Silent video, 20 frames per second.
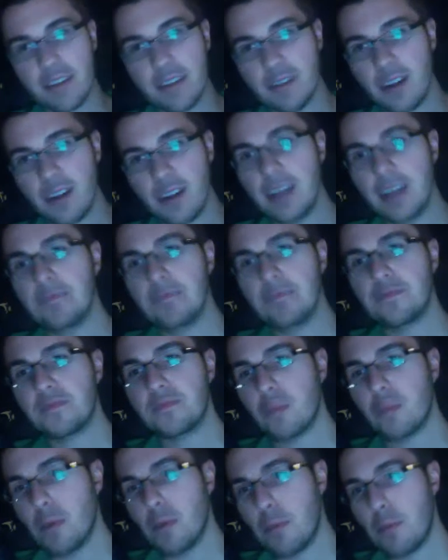right.
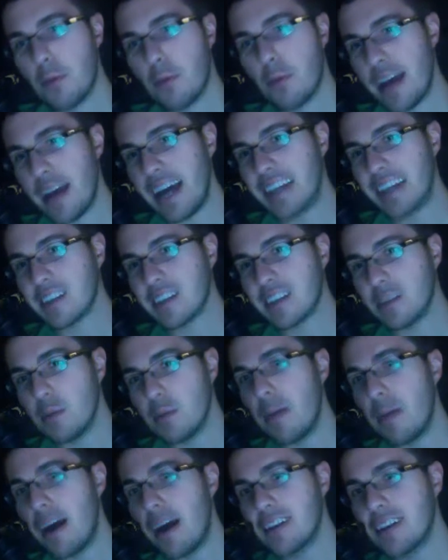People probably asking him
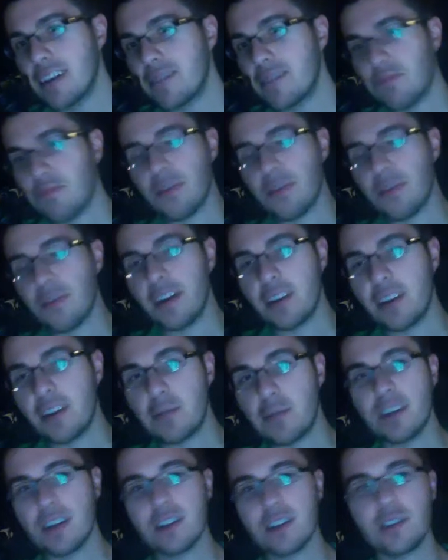about it on his
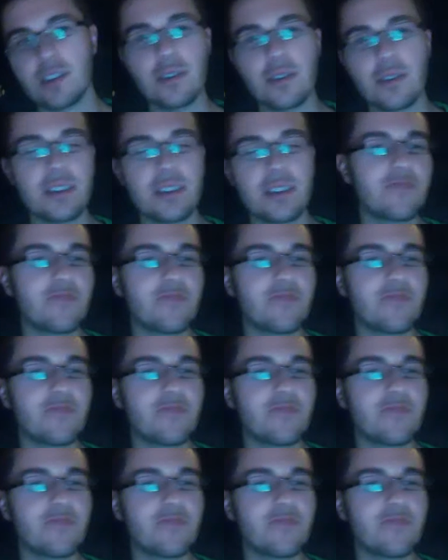press tours.